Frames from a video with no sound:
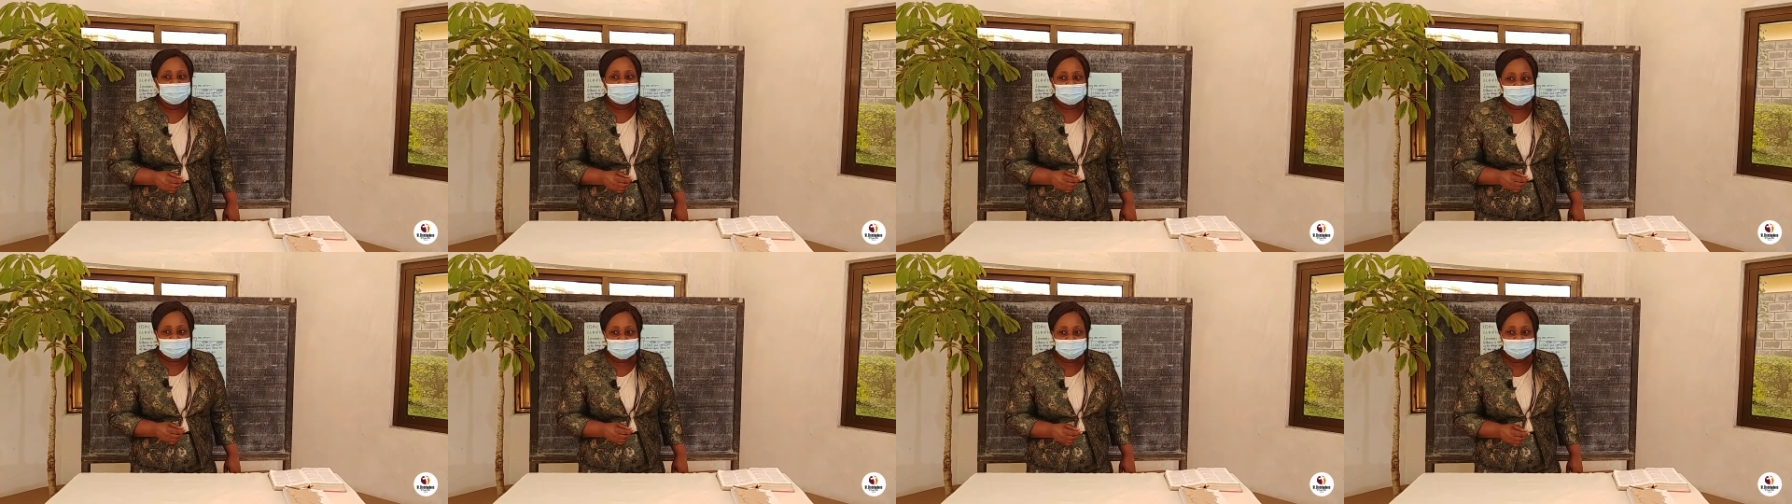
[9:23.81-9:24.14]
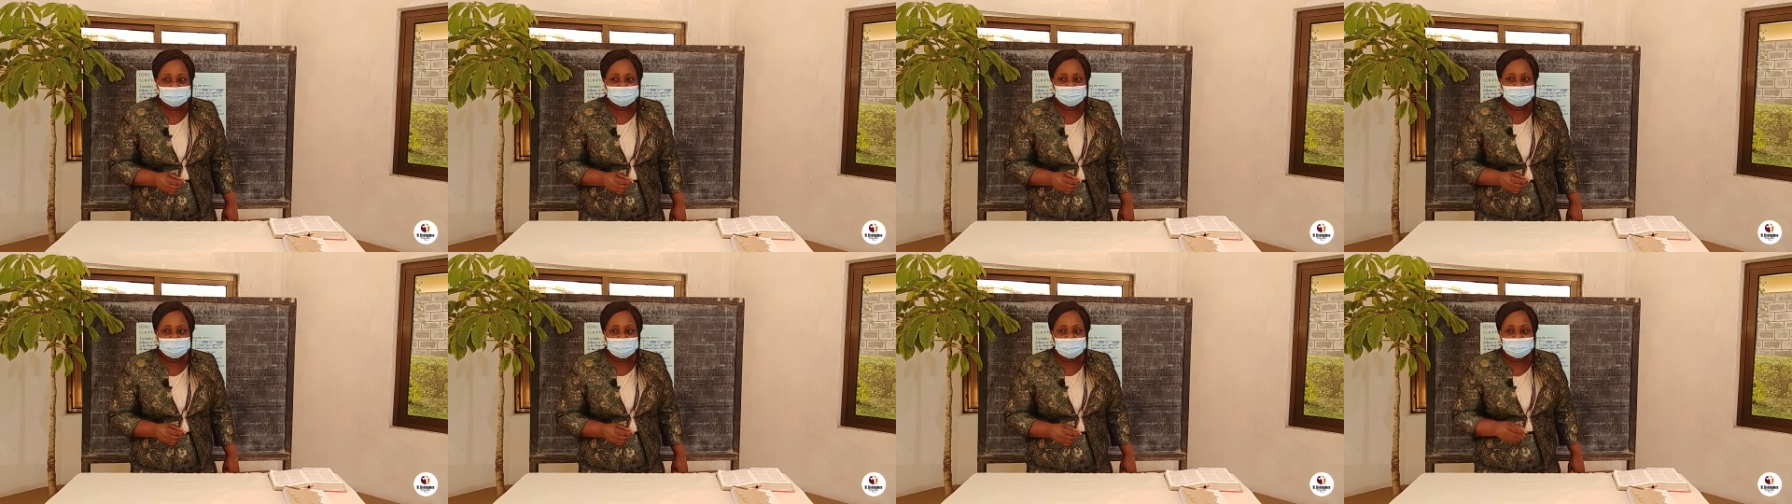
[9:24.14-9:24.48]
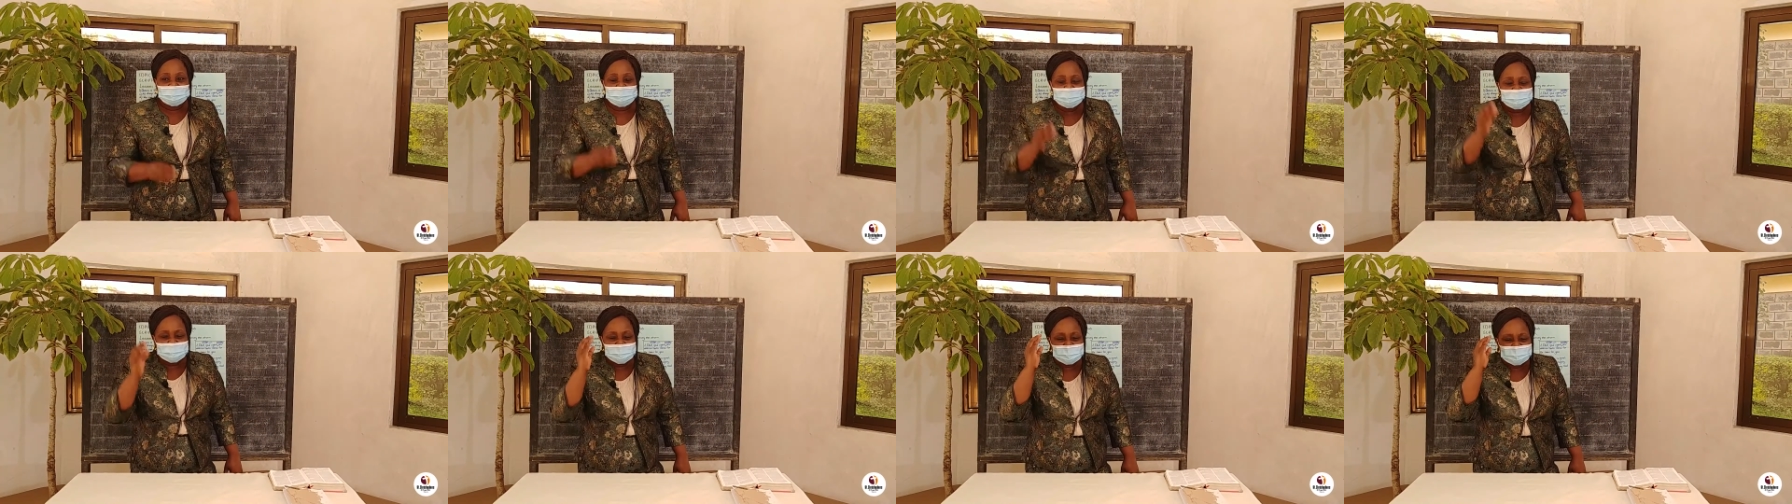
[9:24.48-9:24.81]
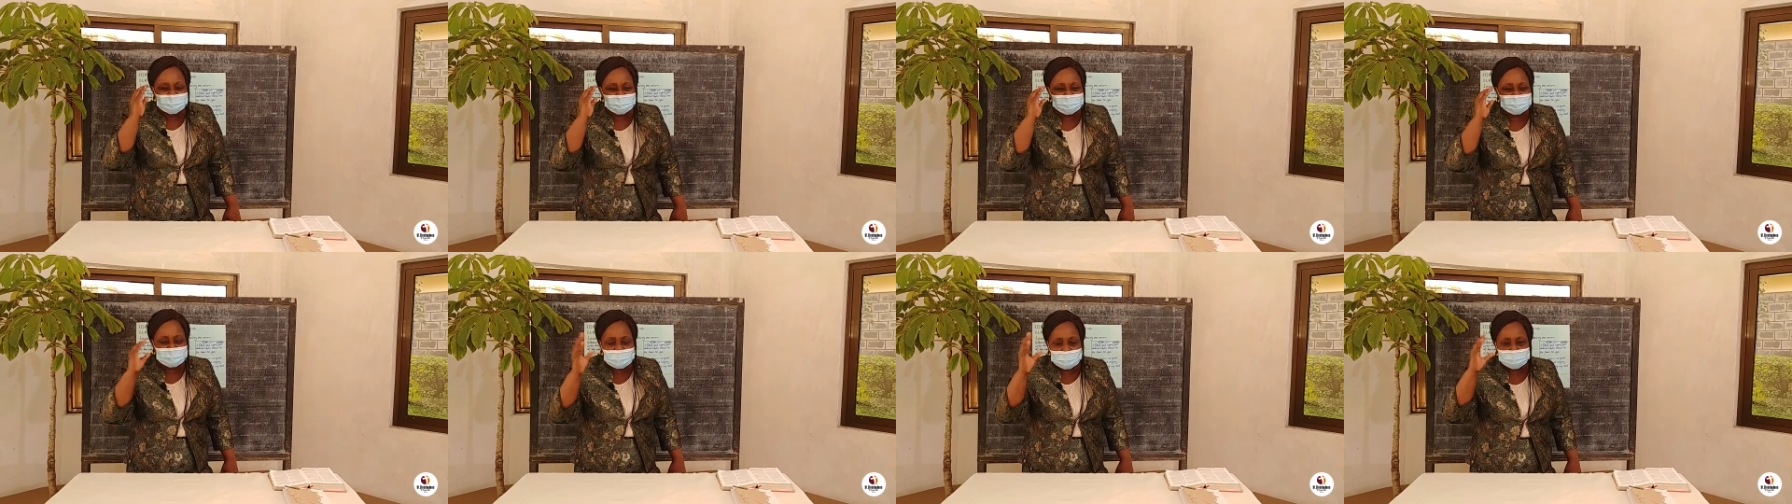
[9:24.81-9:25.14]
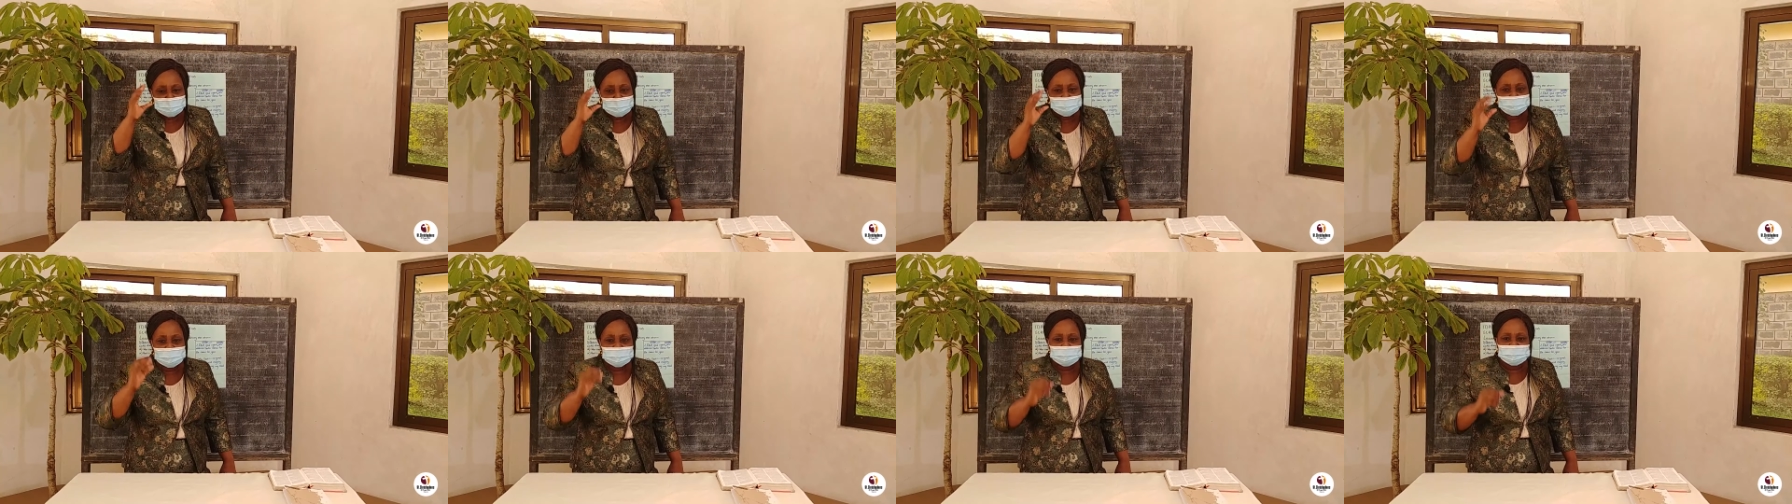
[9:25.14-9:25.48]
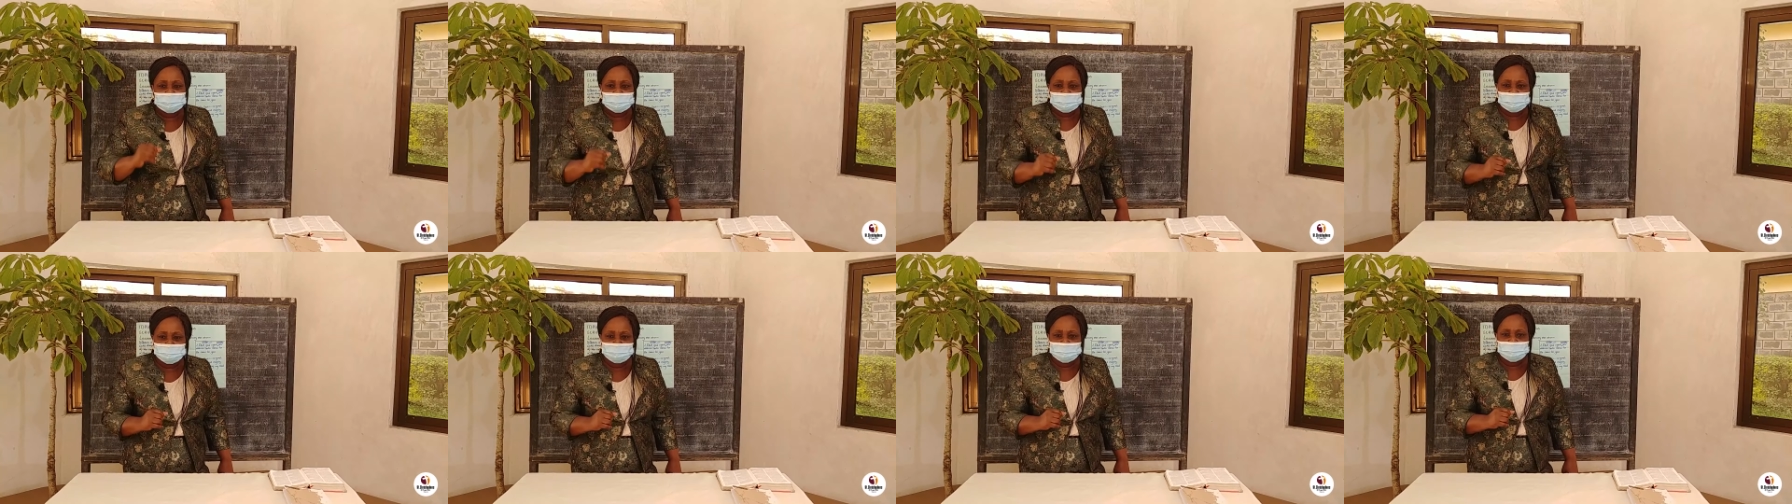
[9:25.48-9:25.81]
Eh? And they are disturbing my
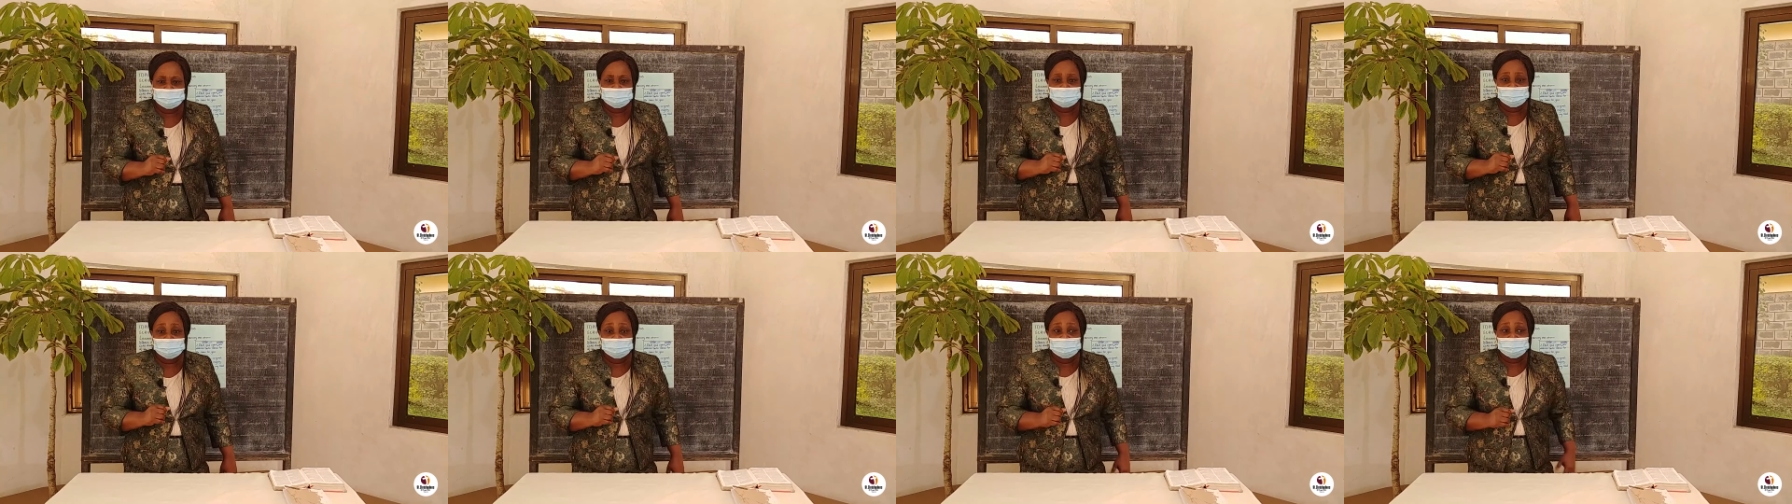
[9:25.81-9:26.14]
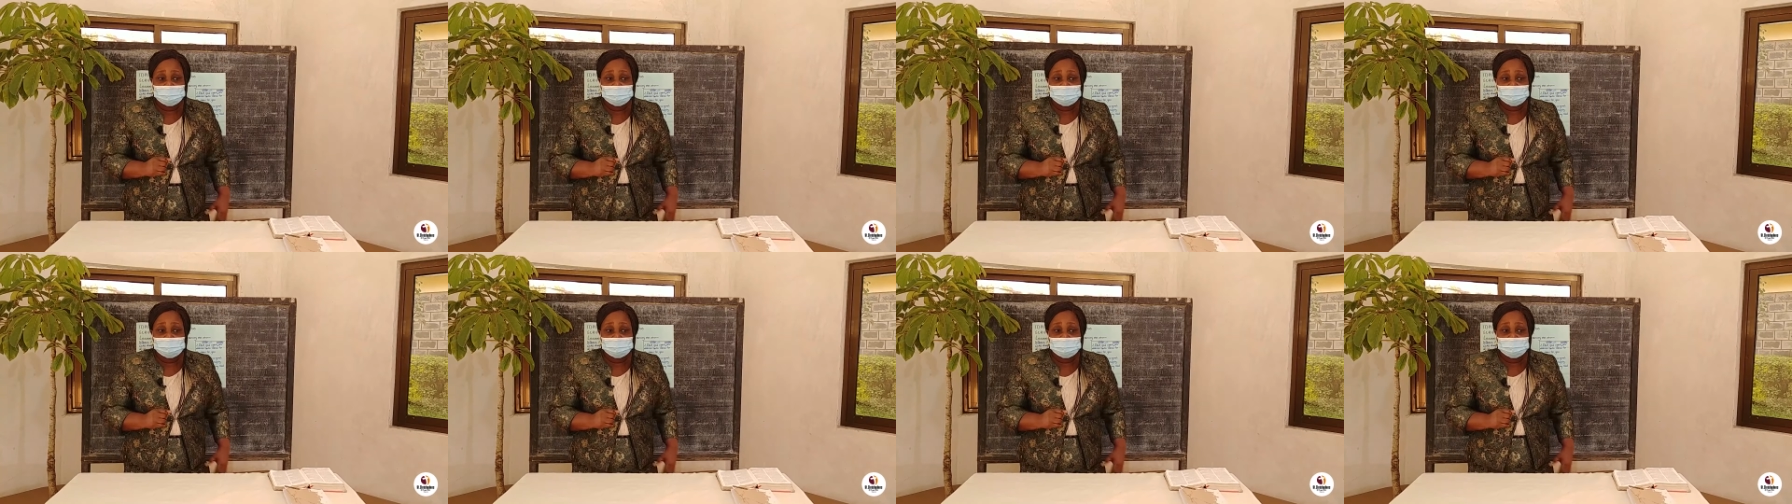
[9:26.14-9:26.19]
sleep?